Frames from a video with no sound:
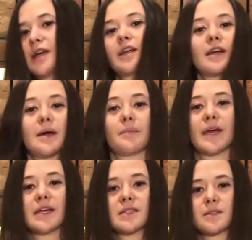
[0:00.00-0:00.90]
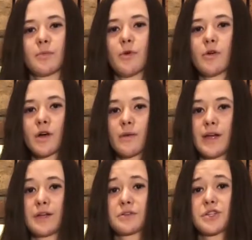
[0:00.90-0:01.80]
internet-based polka
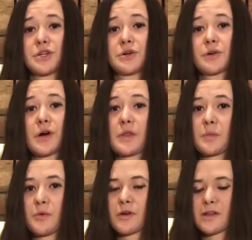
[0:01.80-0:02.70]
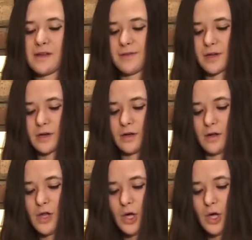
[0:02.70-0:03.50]
radio show called The Polka Loving Girl,